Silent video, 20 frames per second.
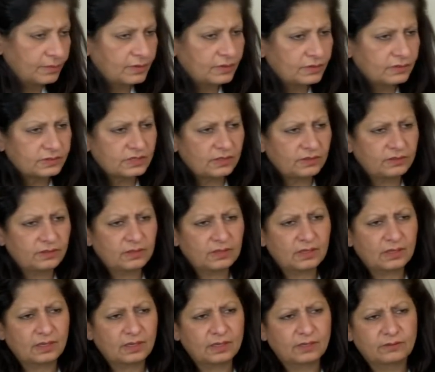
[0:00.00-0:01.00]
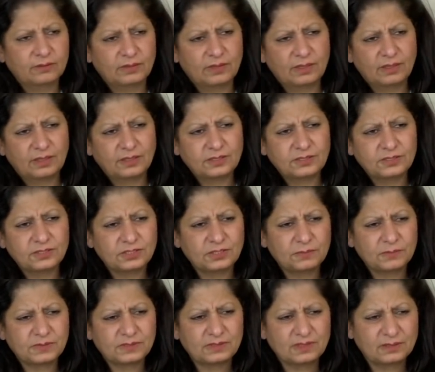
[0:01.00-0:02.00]
because they think like you know, the
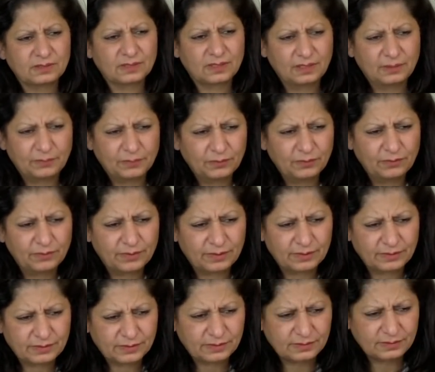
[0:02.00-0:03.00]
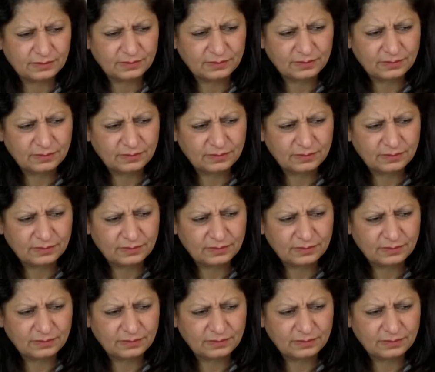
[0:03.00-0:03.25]
relationship is not going to progress.